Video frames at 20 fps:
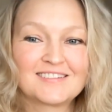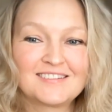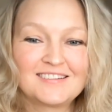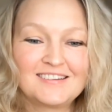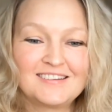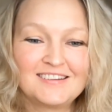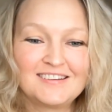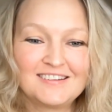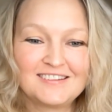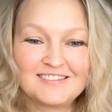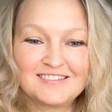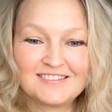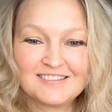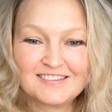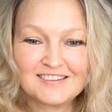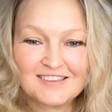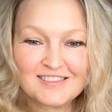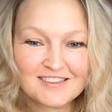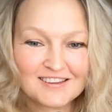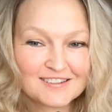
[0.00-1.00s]
and
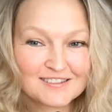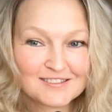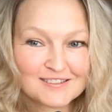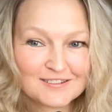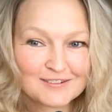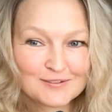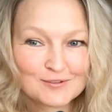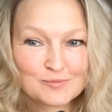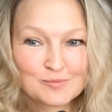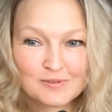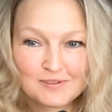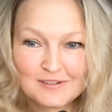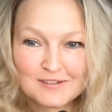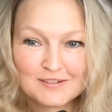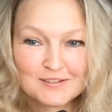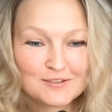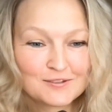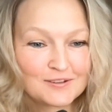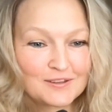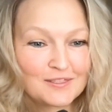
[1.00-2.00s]
I think it's a good
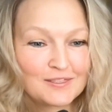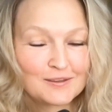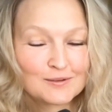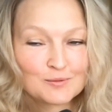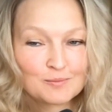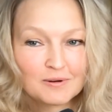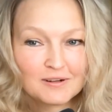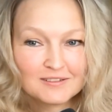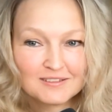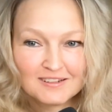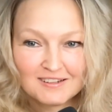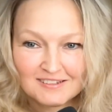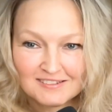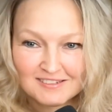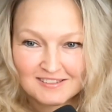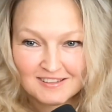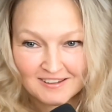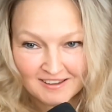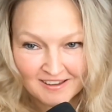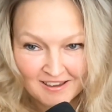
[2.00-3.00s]
place to end this
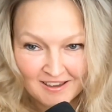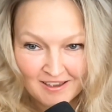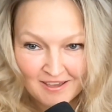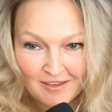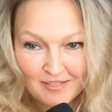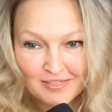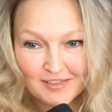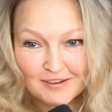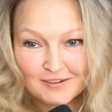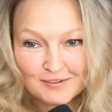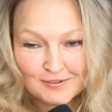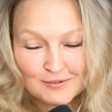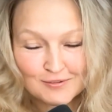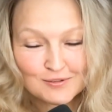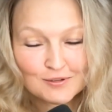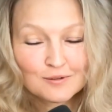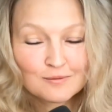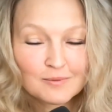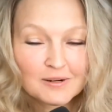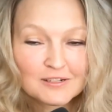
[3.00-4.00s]
podcast. Thank you
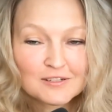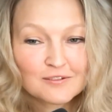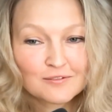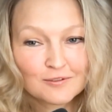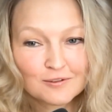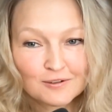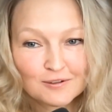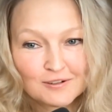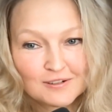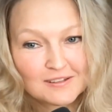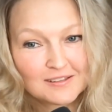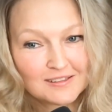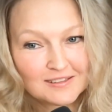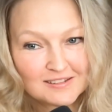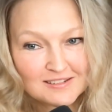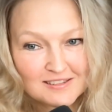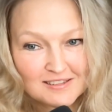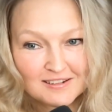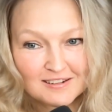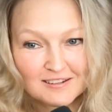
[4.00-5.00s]
so much for
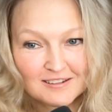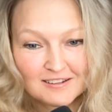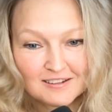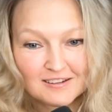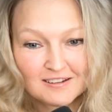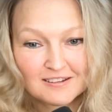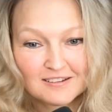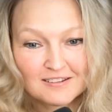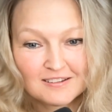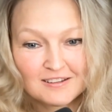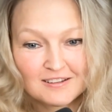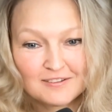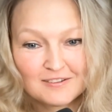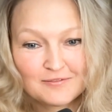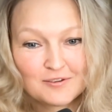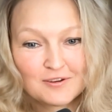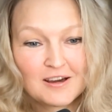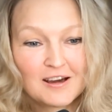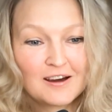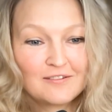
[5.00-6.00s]
listening. If
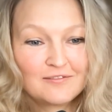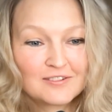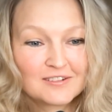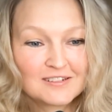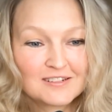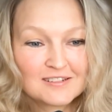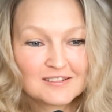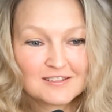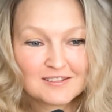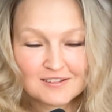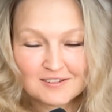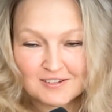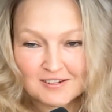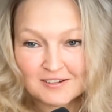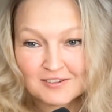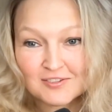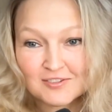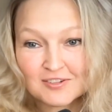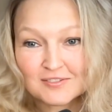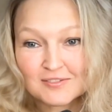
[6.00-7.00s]
you have any
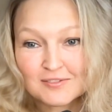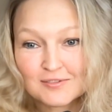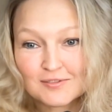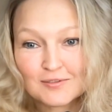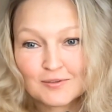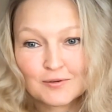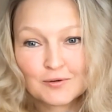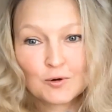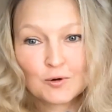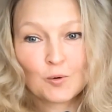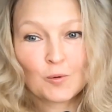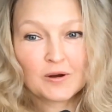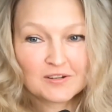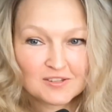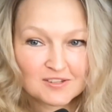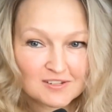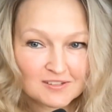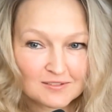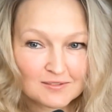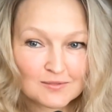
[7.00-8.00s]
suggestions or
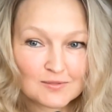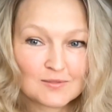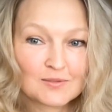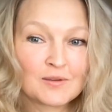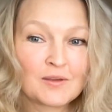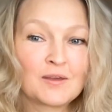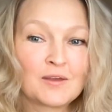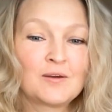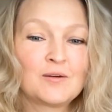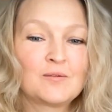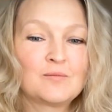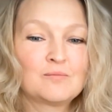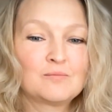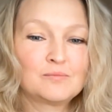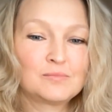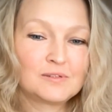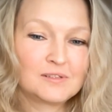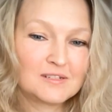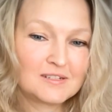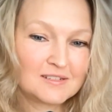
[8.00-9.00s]
questions,
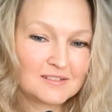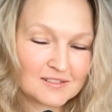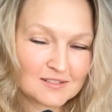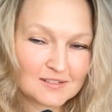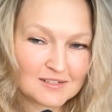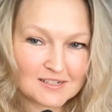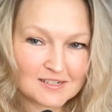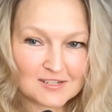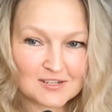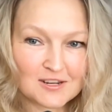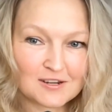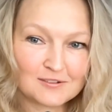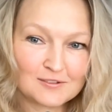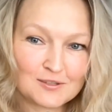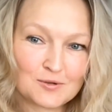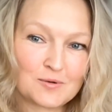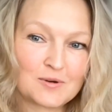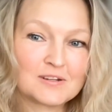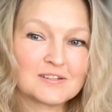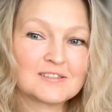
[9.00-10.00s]
please reach out
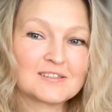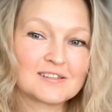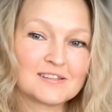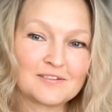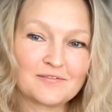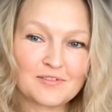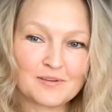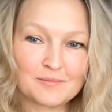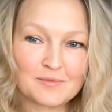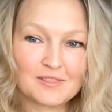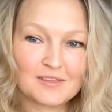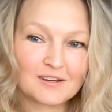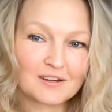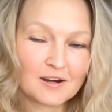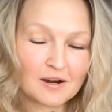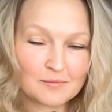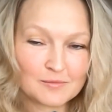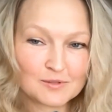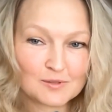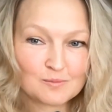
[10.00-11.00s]
to us, leave them in the
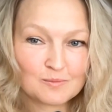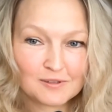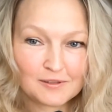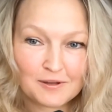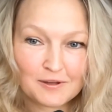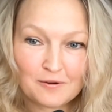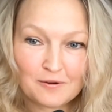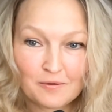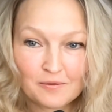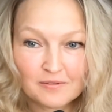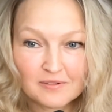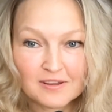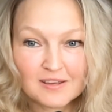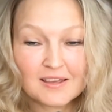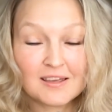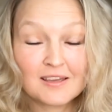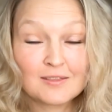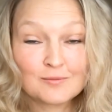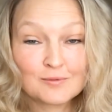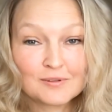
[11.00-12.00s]
comments below,
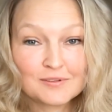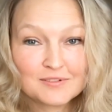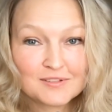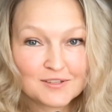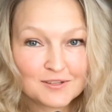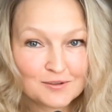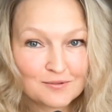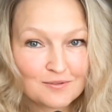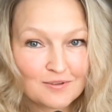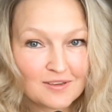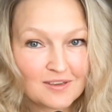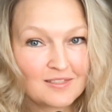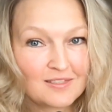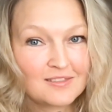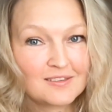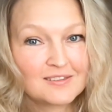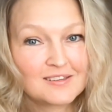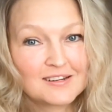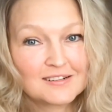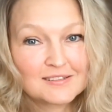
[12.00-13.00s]
and we'll see you in
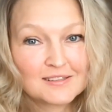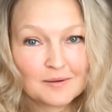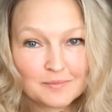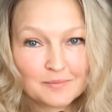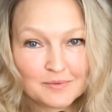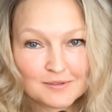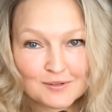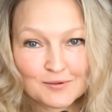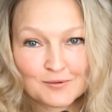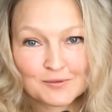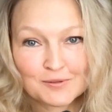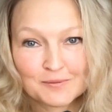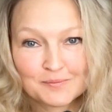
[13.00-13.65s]
the next episode.